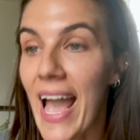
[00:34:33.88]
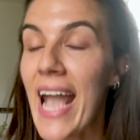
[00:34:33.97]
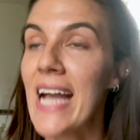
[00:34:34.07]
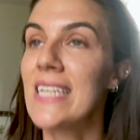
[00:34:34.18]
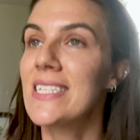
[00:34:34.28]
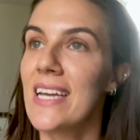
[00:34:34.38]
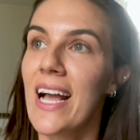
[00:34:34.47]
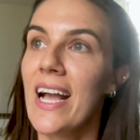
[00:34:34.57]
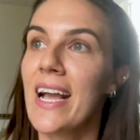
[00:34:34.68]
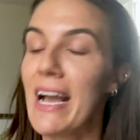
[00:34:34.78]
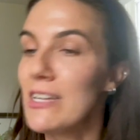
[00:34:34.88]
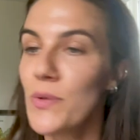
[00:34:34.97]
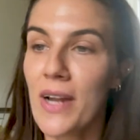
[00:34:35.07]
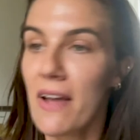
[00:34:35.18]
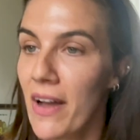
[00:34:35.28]
And guess
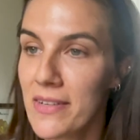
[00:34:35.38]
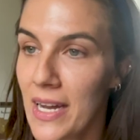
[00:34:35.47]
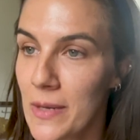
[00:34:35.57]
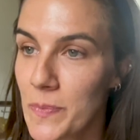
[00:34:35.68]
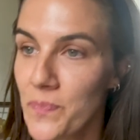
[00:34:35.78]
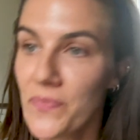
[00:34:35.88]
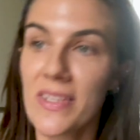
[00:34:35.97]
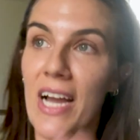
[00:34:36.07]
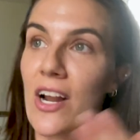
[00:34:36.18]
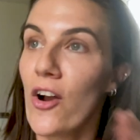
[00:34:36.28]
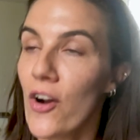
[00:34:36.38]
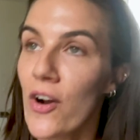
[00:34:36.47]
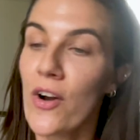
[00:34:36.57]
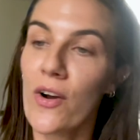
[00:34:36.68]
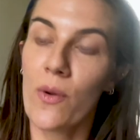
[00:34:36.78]
what I found out? that
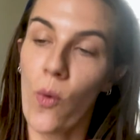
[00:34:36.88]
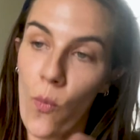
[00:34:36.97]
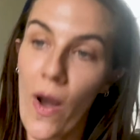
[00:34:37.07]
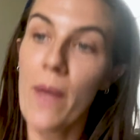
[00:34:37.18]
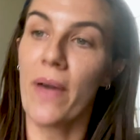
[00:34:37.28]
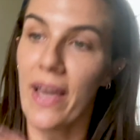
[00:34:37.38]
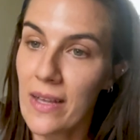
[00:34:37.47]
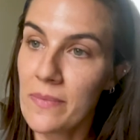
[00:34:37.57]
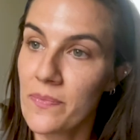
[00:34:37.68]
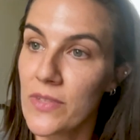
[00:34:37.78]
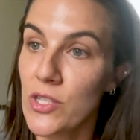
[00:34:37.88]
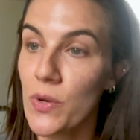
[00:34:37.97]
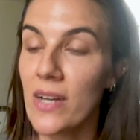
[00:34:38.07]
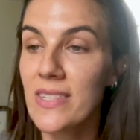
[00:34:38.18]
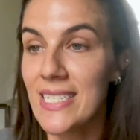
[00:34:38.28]
her wiping
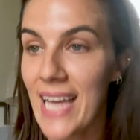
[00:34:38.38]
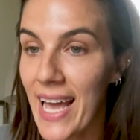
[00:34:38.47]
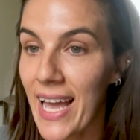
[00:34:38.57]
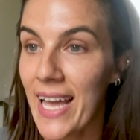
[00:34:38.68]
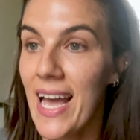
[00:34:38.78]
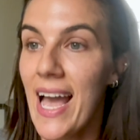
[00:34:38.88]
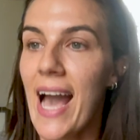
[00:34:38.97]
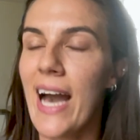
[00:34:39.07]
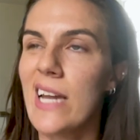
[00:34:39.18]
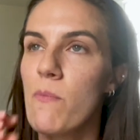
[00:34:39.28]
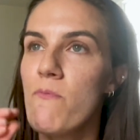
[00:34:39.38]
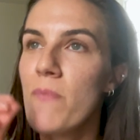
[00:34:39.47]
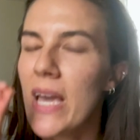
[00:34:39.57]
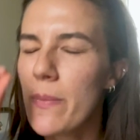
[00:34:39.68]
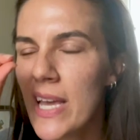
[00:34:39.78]
throughout the day had
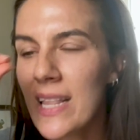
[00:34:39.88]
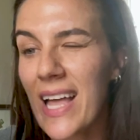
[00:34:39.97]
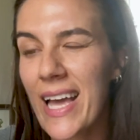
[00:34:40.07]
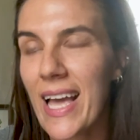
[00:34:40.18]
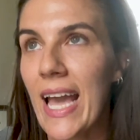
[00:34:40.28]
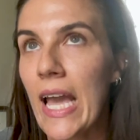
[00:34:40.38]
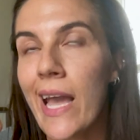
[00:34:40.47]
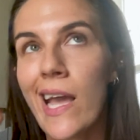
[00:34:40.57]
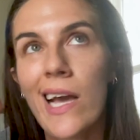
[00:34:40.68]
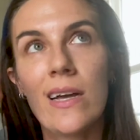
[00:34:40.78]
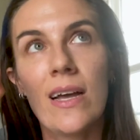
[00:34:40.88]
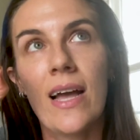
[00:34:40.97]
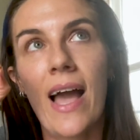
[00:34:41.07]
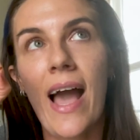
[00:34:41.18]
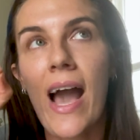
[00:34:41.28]
maybe like a
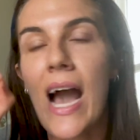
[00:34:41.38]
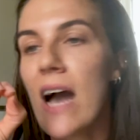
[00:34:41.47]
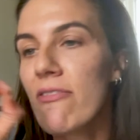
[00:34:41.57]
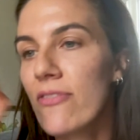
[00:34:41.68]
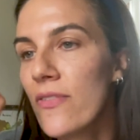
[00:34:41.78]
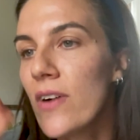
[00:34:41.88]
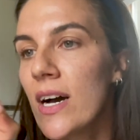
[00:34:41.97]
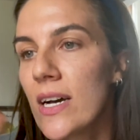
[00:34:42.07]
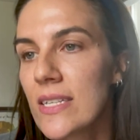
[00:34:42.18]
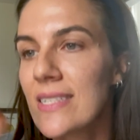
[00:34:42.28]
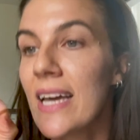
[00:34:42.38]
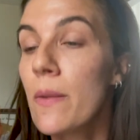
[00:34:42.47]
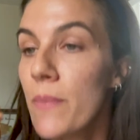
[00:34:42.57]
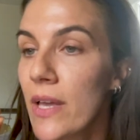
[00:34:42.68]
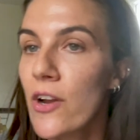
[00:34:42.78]
half of a
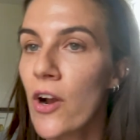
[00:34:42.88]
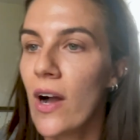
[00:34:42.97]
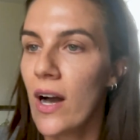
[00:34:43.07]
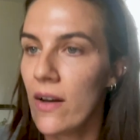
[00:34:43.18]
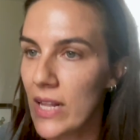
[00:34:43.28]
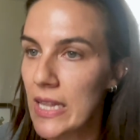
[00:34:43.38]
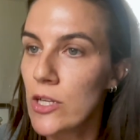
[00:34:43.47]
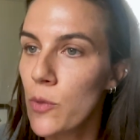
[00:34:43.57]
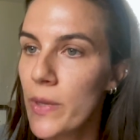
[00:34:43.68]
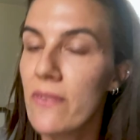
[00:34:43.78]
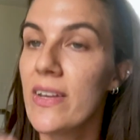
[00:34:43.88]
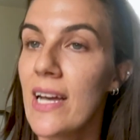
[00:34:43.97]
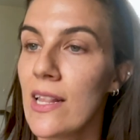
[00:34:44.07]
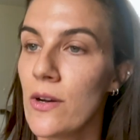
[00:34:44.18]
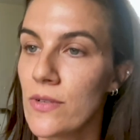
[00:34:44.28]
centimeter of a little bit of a
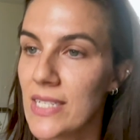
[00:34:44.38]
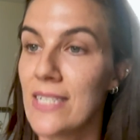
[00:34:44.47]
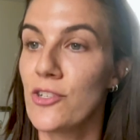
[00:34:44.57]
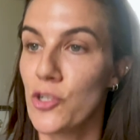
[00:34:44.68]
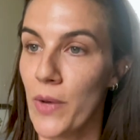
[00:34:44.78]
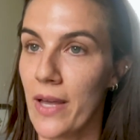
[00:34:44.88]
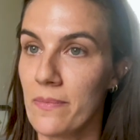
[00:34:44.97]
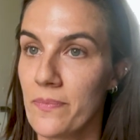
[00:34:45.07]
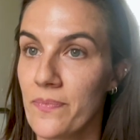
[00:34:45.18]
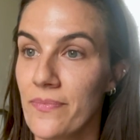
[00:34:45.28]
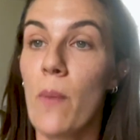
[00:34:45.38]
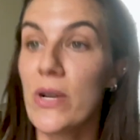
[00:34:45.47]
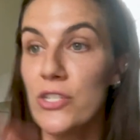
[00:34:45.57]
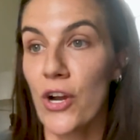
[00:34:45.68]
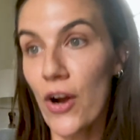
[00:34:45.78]
yellow tint to it.
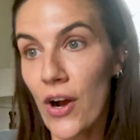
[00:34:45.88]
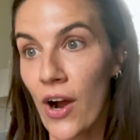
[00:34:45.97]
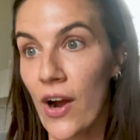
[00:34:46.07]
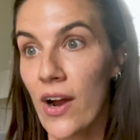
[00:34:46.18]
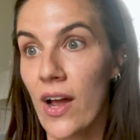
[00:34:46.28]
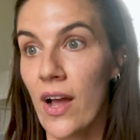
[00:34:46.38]
But to her,